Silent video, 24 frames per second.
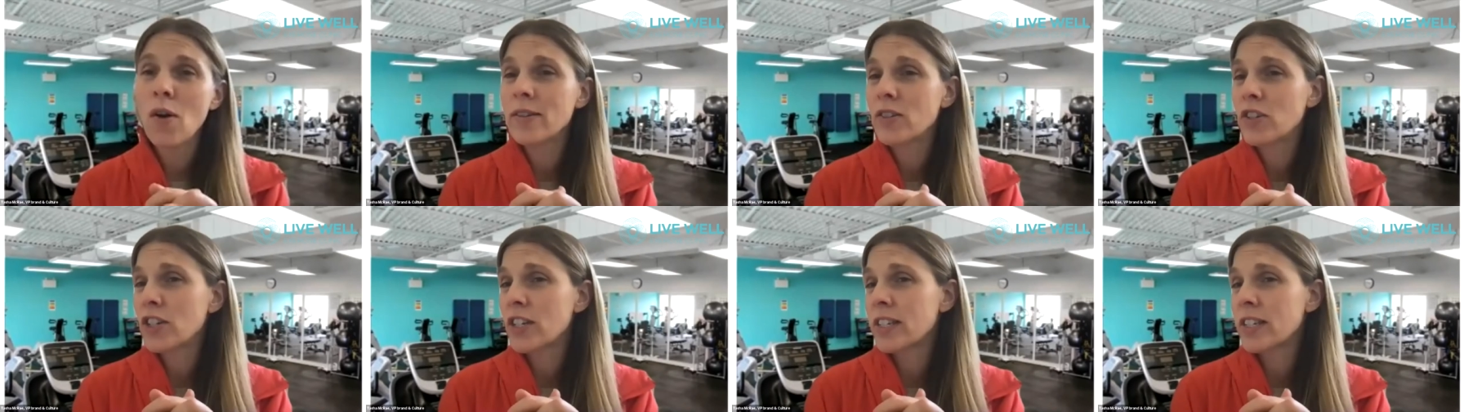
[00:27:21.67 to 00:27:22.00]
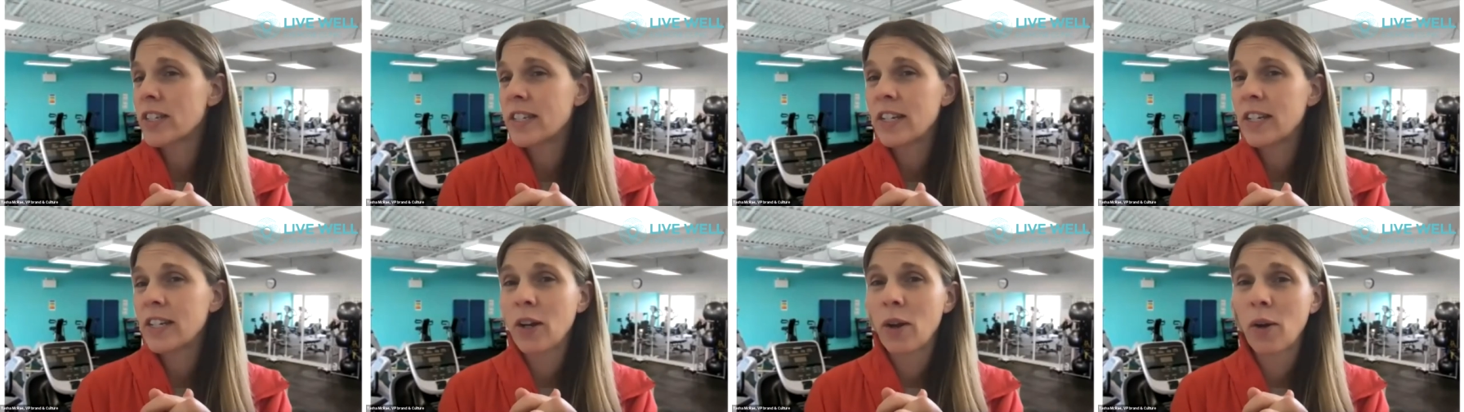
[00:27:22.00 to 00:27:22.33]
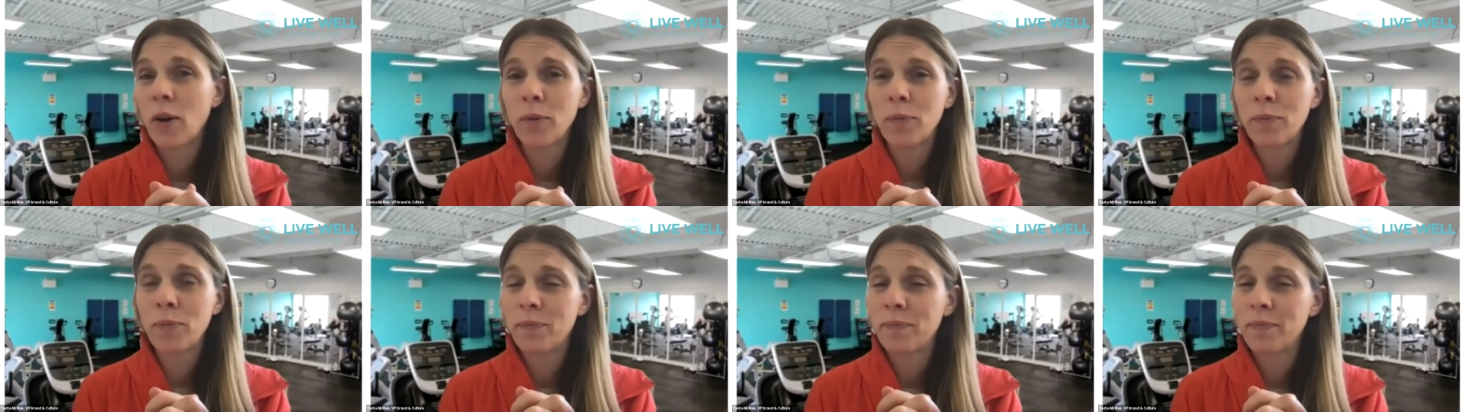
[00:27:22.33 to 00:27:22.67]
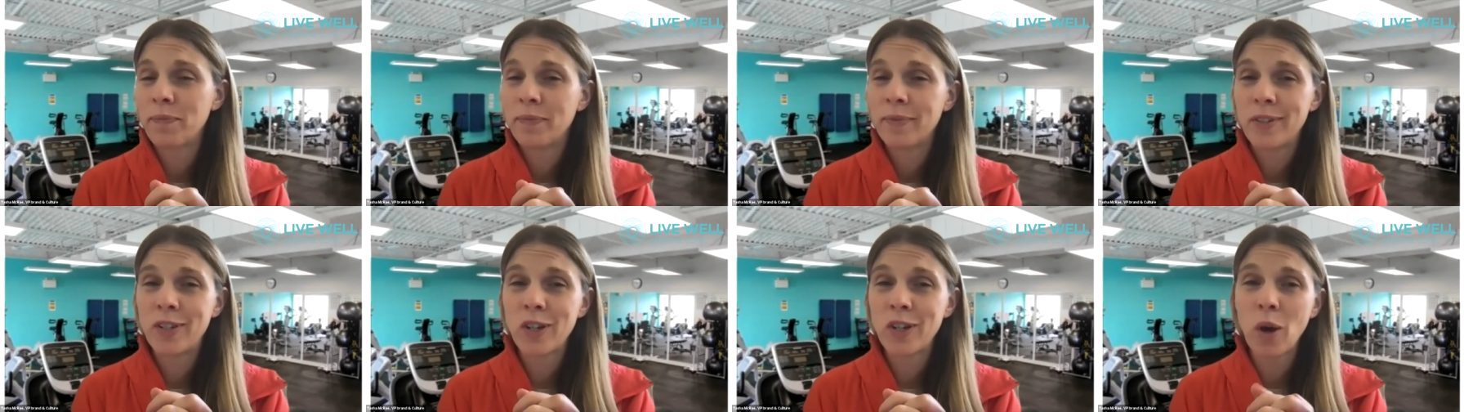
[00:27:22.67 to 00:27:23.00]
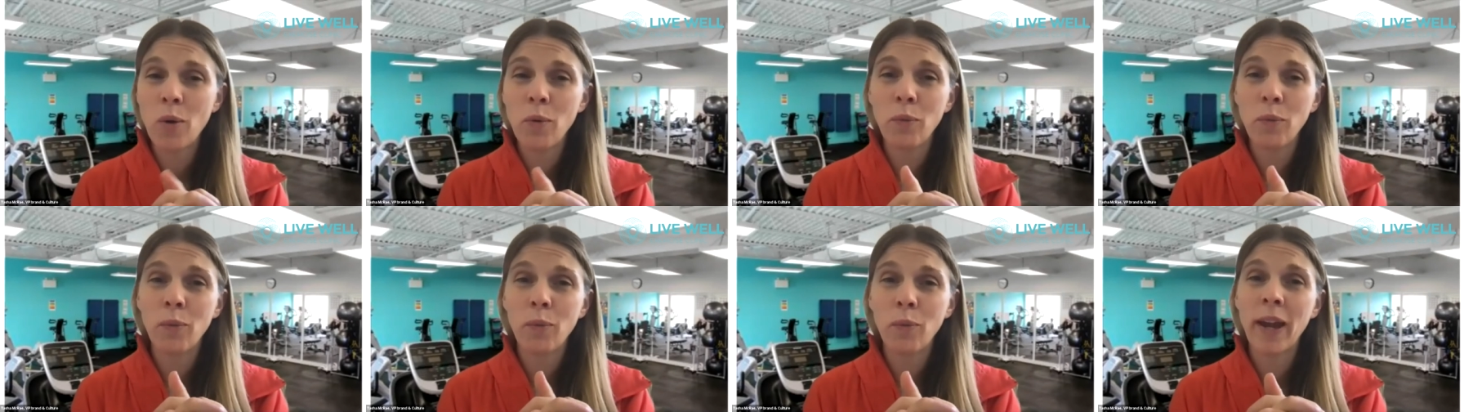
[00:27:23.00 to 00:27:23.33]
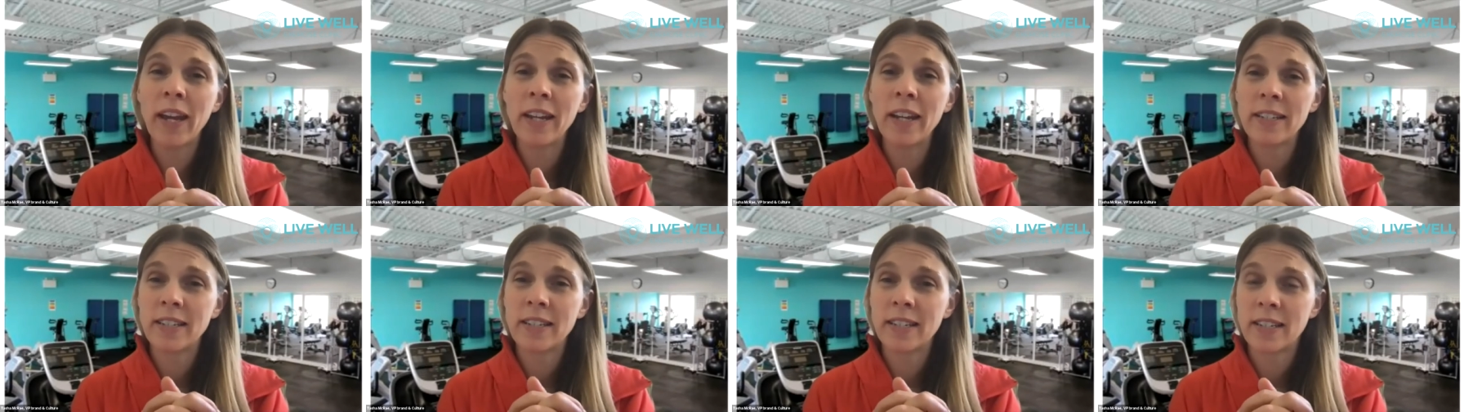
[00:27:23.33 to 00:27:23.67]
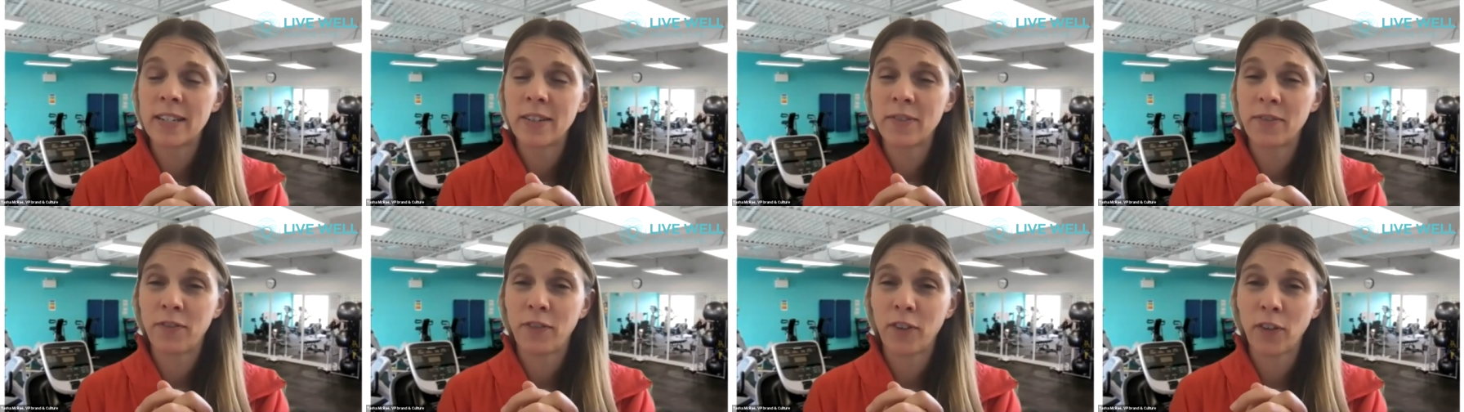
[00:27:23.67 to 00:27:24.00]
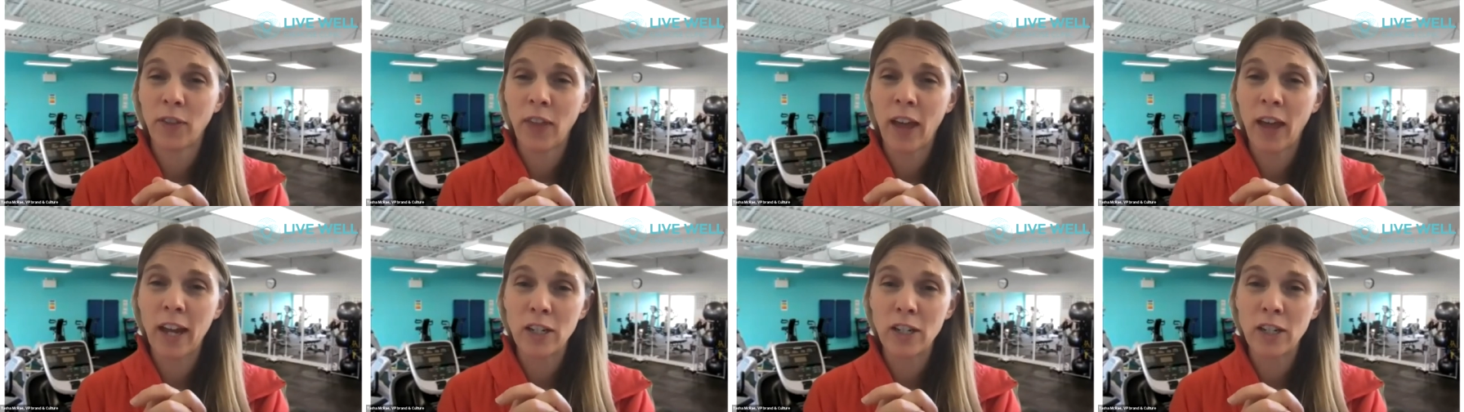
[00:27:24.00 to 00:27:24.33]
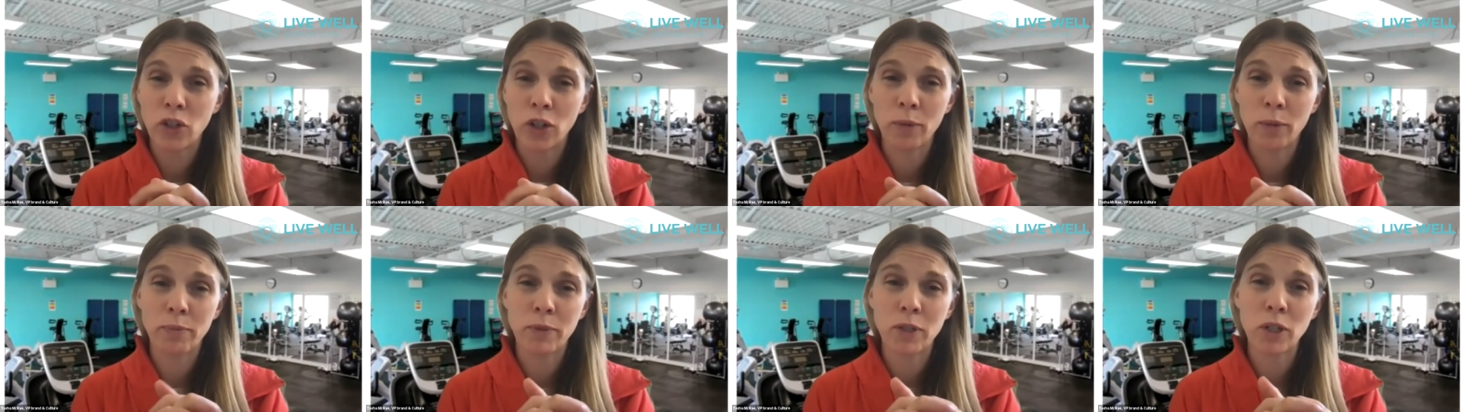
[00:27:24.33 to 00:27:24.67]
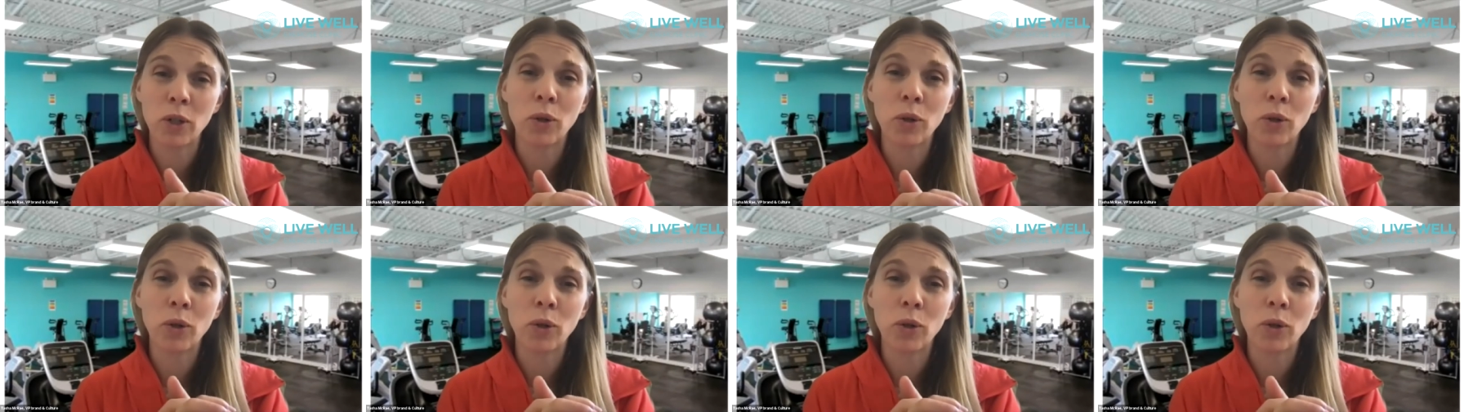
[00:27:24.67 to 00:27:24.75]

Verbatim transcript: just, you know, don't wait for that trip to